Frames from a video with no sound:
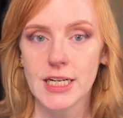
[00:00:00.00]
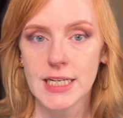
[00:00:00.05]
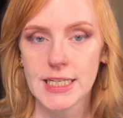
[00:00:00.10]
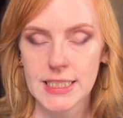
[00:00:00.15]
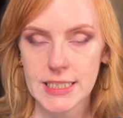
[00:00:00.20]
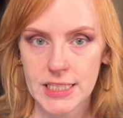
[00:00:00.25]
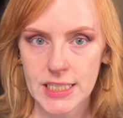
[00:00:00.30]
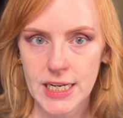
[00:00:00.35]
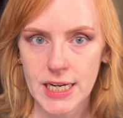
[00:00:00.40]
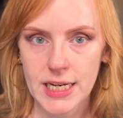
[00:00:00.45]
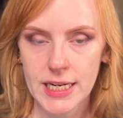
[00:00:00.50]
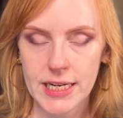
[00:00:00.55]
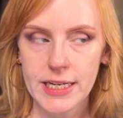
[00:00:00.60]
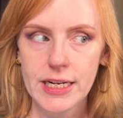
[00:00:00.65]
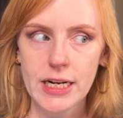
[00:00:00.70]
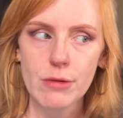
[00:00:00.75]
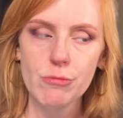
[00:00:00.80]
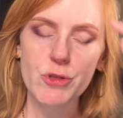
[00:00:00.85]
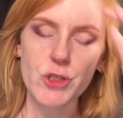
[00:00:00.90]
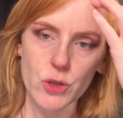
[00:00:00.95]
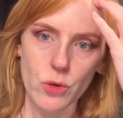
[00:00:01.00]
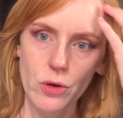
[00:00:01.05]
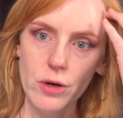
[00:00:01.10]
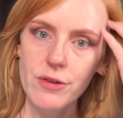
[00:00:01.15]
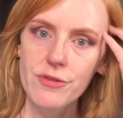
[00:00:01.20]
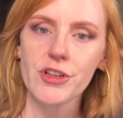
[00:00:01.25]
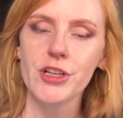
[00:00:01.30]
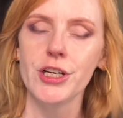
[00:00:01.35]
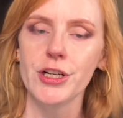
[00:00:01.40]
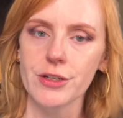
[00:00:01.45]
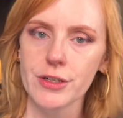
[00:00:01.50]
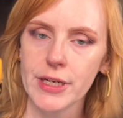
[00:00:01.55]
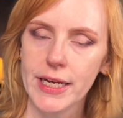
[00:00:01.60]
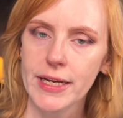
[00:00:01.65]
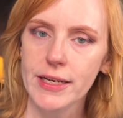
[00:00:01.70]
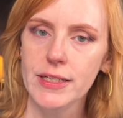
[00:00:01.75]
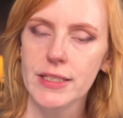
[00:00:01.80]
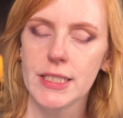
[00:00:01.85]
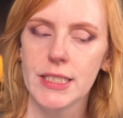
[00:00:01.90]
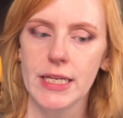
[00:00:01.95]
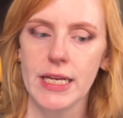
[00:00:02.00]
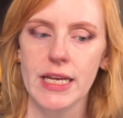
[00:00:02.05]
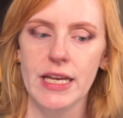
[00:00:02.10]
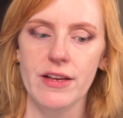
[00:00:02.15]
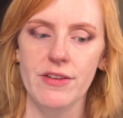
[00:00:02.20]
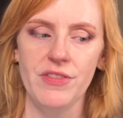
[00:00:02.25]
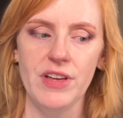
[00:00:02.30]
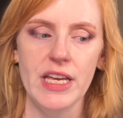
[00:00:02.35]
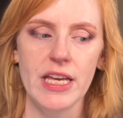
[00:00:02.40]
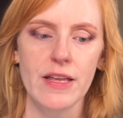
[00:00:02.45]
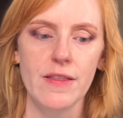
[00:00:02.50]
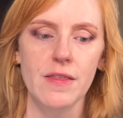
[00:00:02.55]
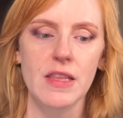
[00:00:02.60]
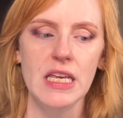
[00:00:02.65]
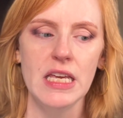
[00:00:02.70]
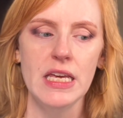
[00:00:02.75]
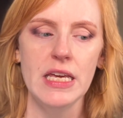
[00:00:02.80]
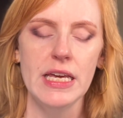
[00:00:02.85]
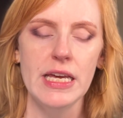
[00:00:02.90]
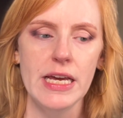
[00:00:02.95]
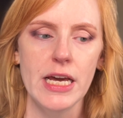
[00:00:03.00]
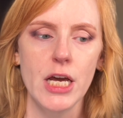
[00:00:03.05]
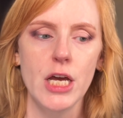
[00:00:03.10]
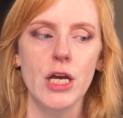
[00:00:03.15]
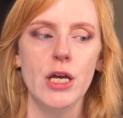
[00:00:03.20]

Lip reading: a dud. I'm sort of curious if in the